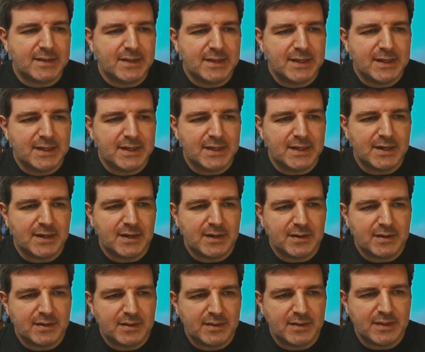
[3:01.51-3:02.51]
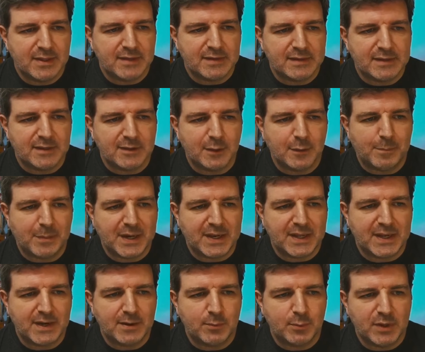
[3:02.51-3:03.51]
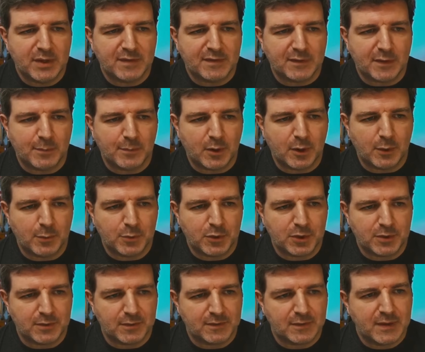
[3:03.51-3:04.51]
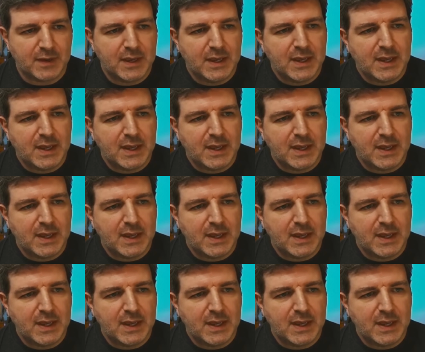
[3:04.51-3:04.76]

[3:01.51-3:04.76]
here this little panel with some options.